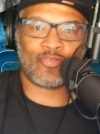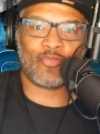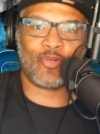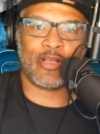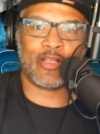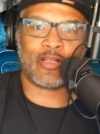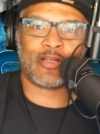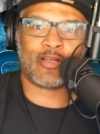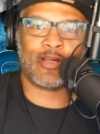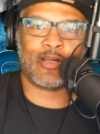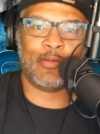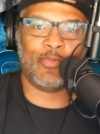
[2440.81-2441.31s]
want
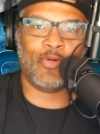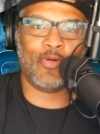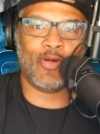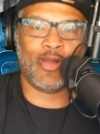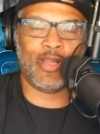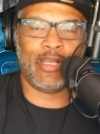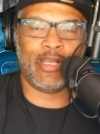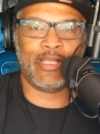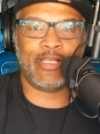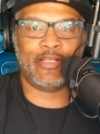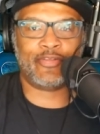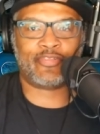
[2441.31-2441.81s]
to come
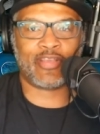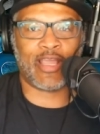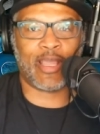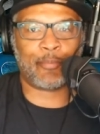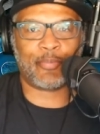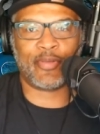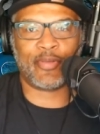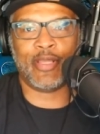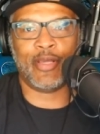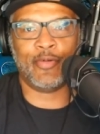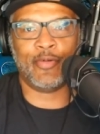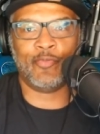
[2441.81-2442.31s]
on and chop
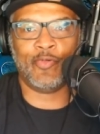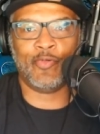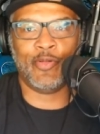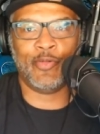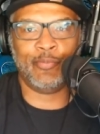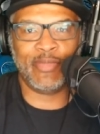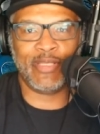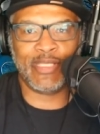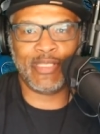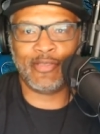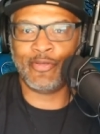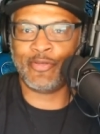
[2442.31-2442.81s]
it up with
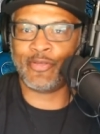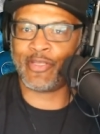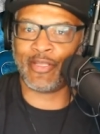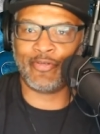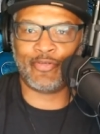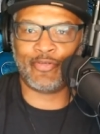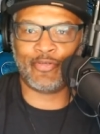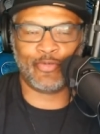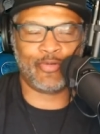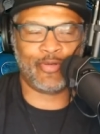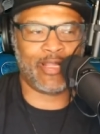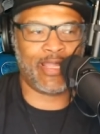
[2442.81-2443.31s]
me, you can
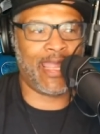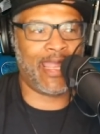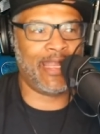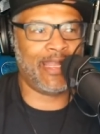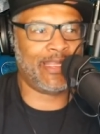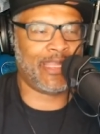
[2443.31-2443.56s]
do that.